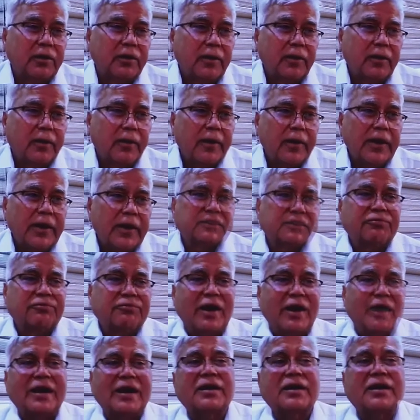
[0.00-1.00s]
It's a
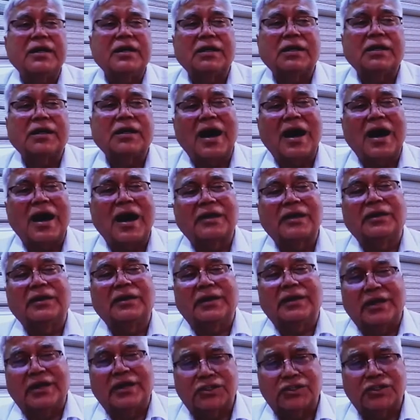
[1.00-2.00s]
federated
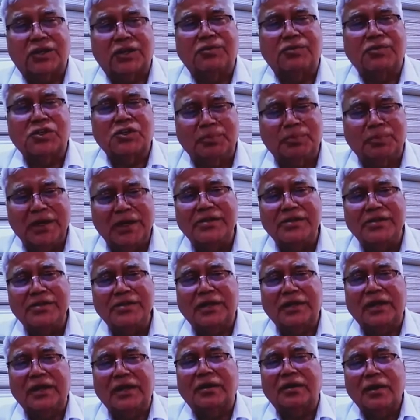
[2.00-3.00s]
architecture, which means
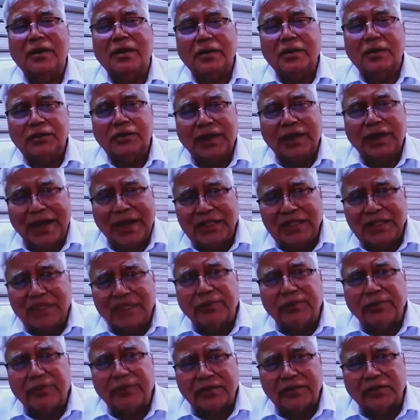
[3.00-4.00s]
that the health
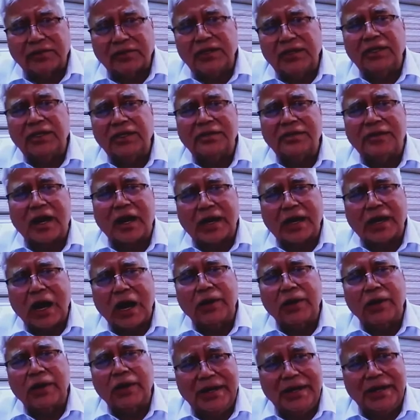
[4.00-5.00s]
facilities are now
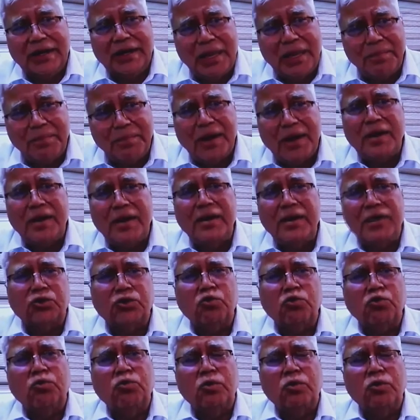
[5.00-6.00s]
enabled
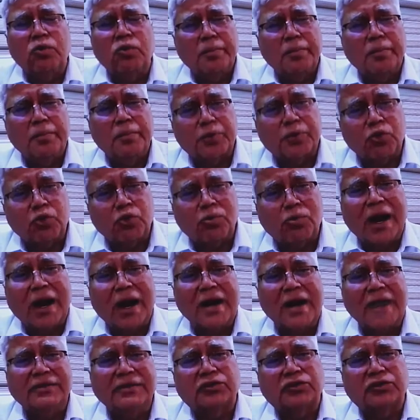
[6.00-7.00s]
to
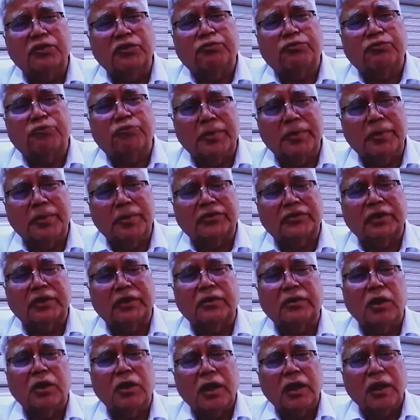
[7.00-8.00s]
provide this information
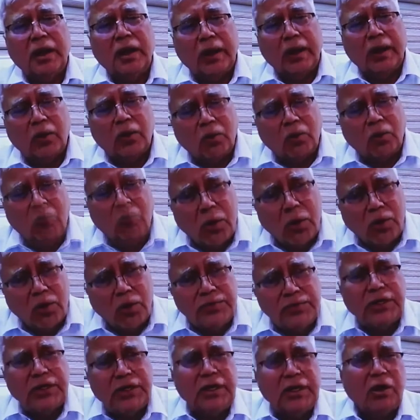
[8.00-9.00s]
on
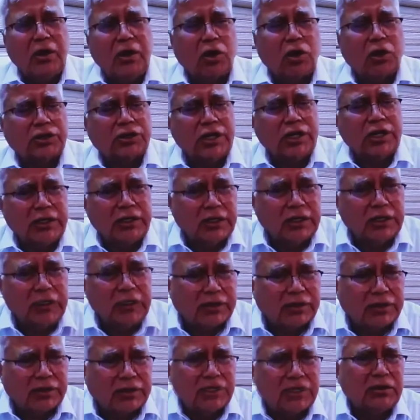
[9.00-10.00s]
the
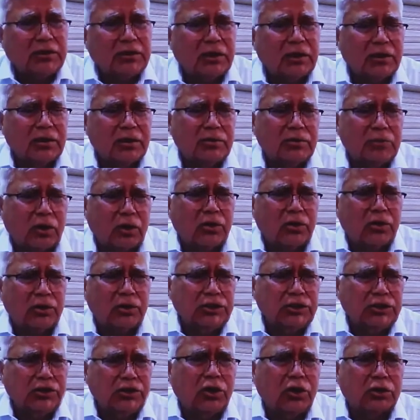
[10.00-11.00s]
authenticated, on
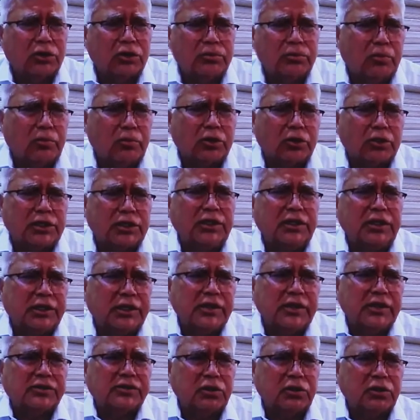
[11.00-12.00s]
the
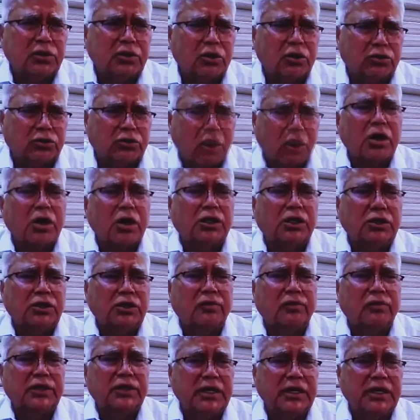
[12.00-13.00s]
authentication authority
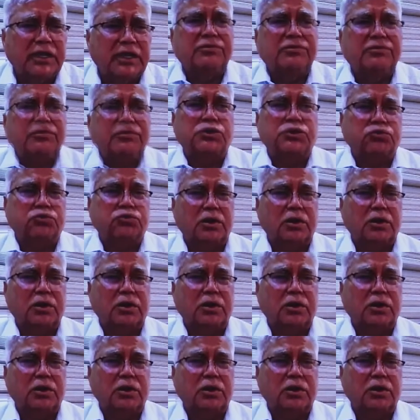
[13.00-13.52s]
of the individual,